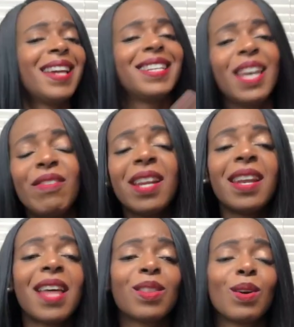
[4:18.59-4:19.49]
Give it
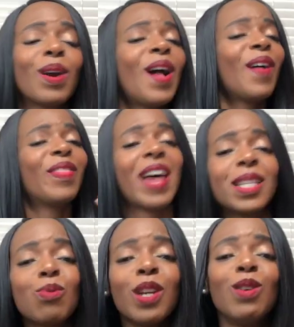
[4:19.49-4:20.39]
another.
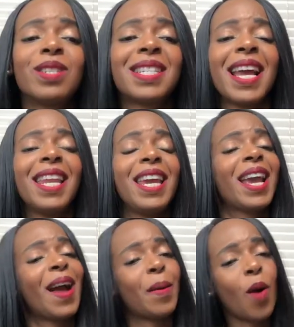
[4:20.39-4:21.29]
That's what you're
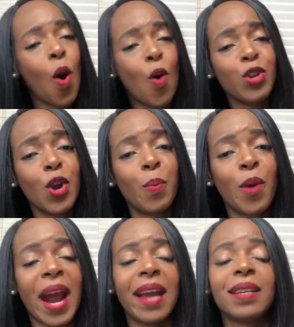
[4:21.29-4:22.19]
selling. Own your
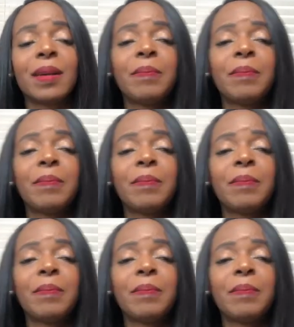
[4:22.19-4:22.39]
brand.